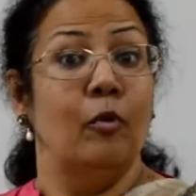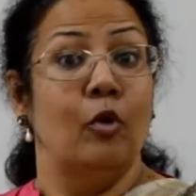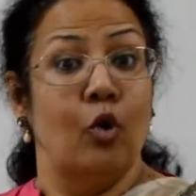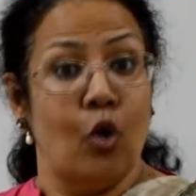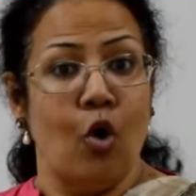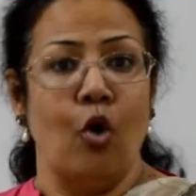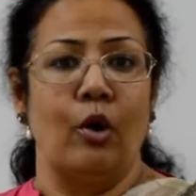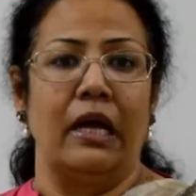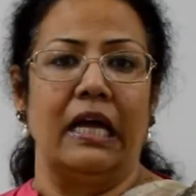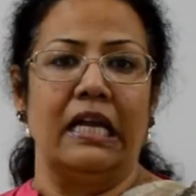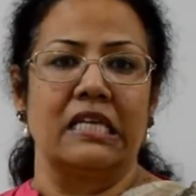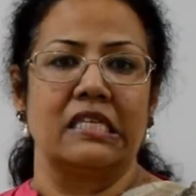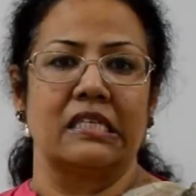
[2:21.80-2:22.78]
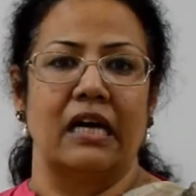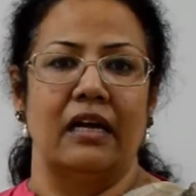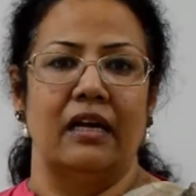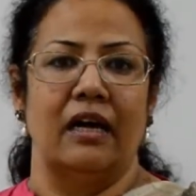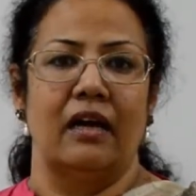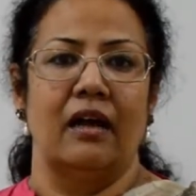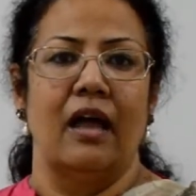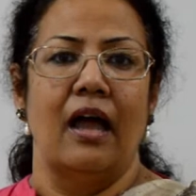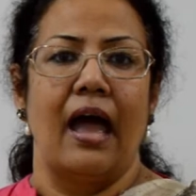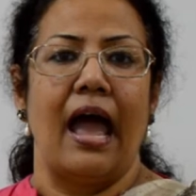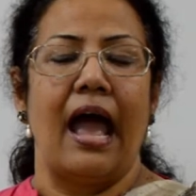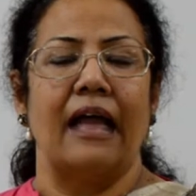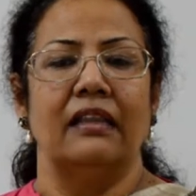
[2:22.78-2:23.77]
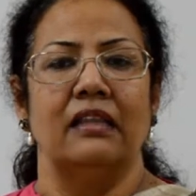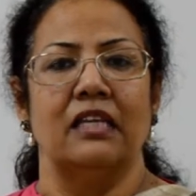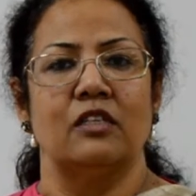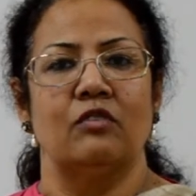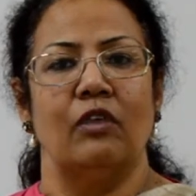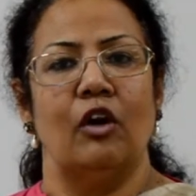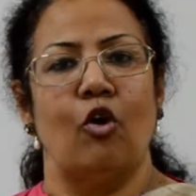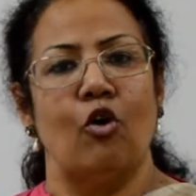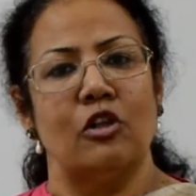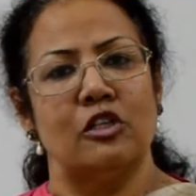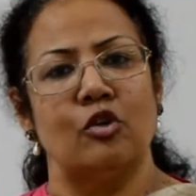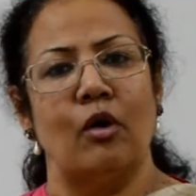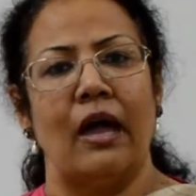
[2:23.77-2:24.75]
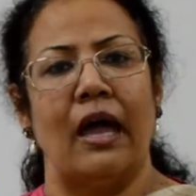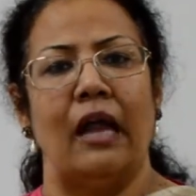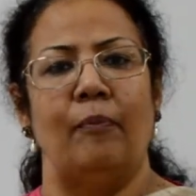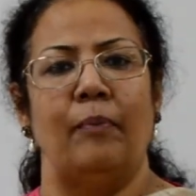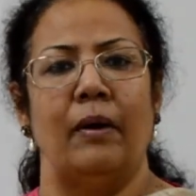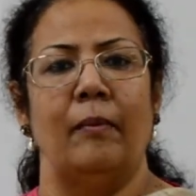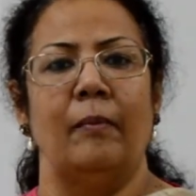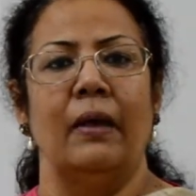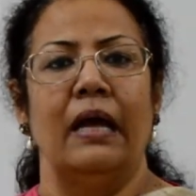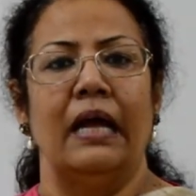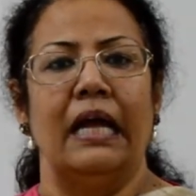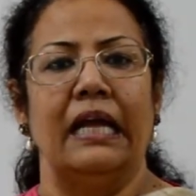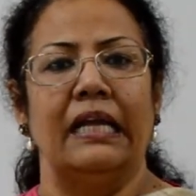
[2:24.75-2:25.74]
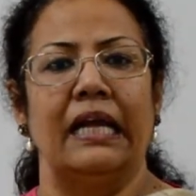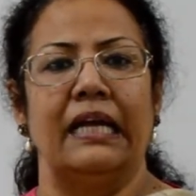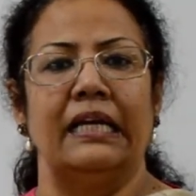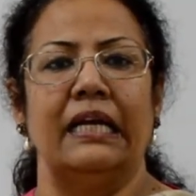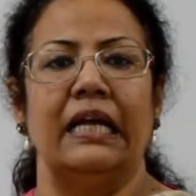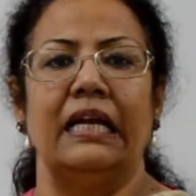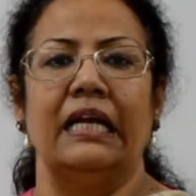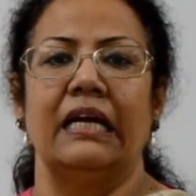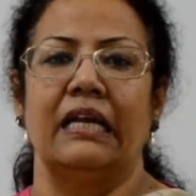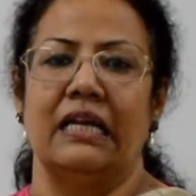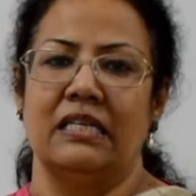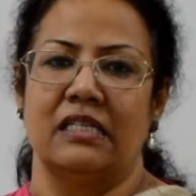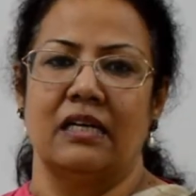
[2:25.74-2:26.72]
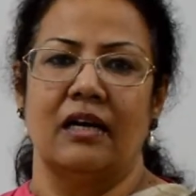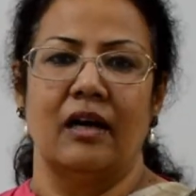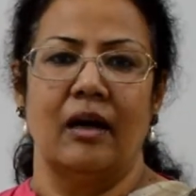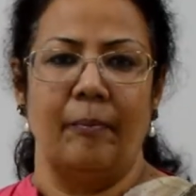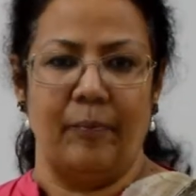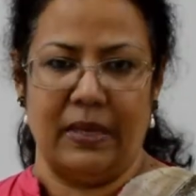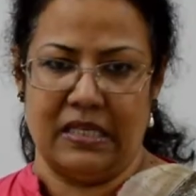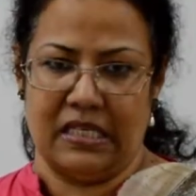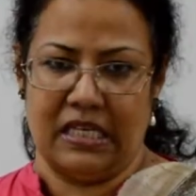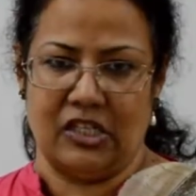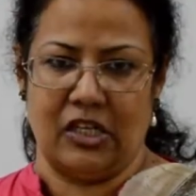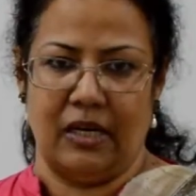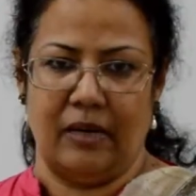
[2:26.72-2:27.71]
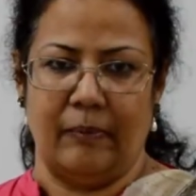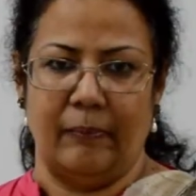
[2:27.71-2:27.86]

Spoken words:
grow in his career, and this will also help him in getting increased compensation.